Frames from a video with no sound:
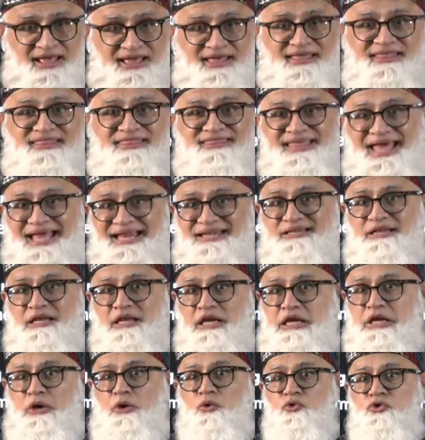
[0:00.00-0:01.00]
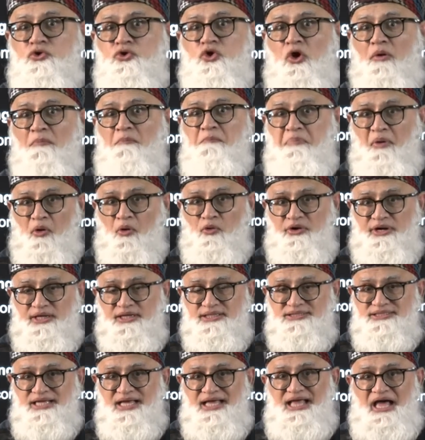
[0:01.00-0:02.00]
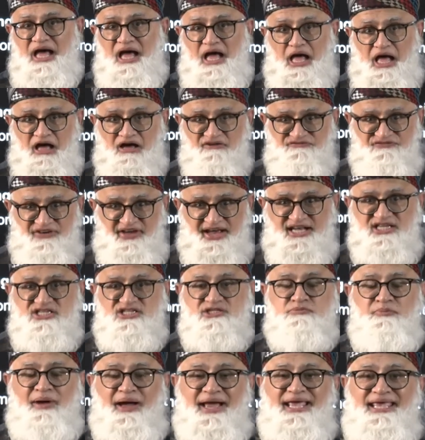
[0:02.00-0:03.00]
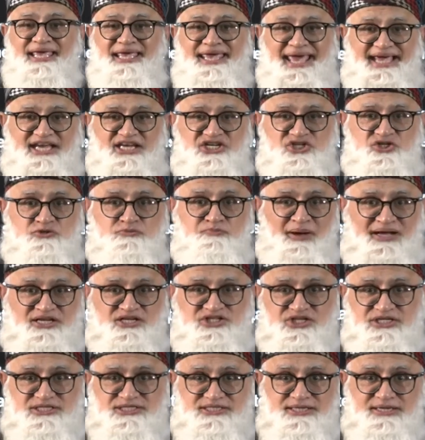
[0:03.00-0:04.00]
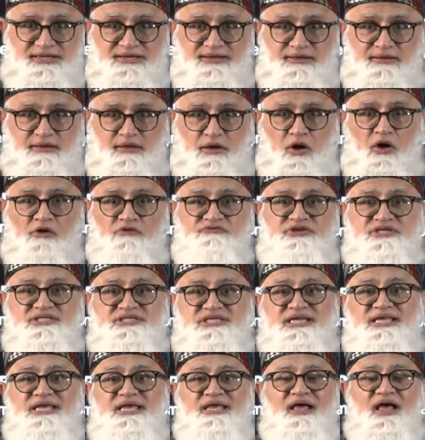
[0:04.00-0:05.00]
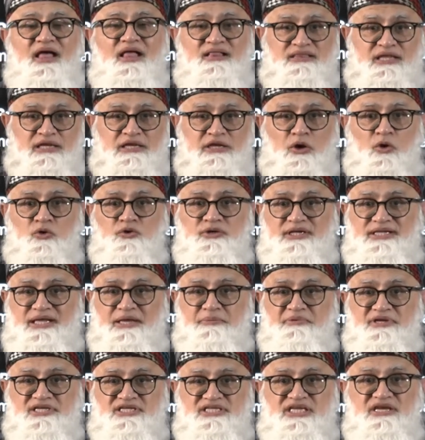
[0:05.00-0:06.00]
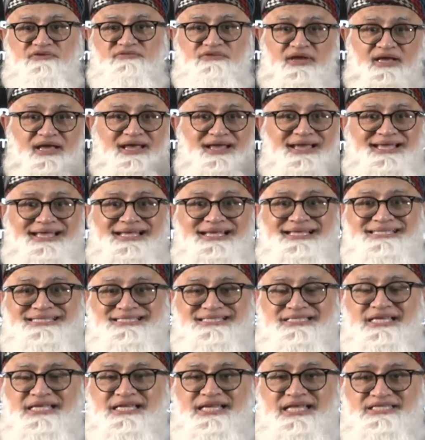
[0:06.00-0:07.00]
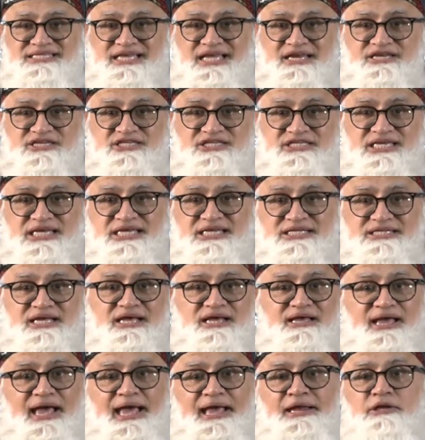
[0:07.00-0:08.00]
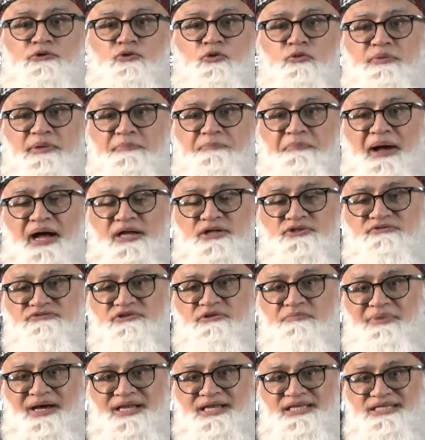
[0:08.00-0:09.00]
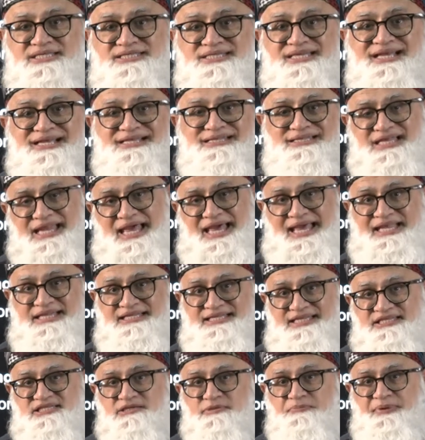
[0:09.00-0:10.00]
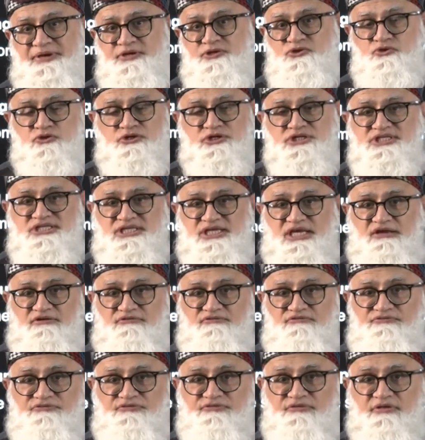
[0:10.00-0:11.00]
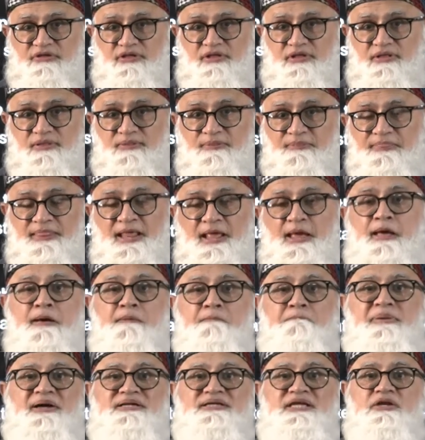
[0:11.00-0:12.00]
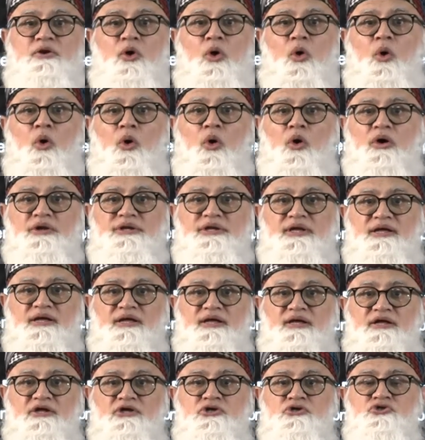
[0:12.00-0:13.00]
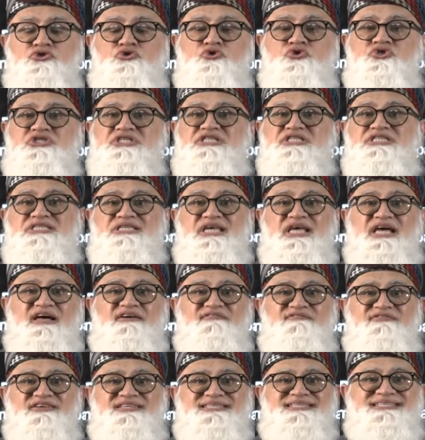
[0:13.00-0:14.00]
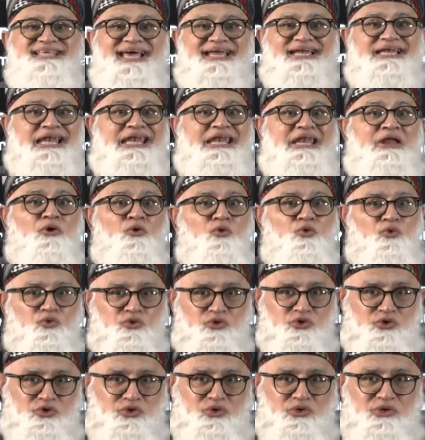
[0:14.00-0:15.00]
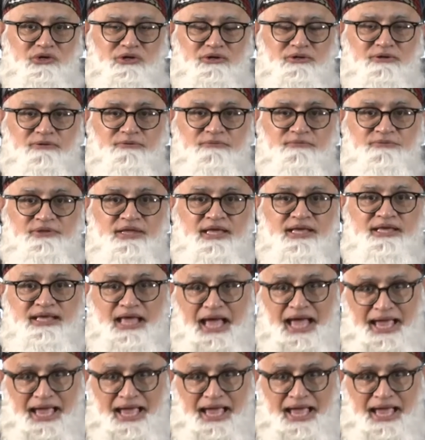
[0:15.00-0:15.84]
that loan component affects my cash budget. Obviously, the loan that I'm receiving is seen as a receipt, and it will be part of the monies that I anticipate to receive. But in order to service that loan, I'm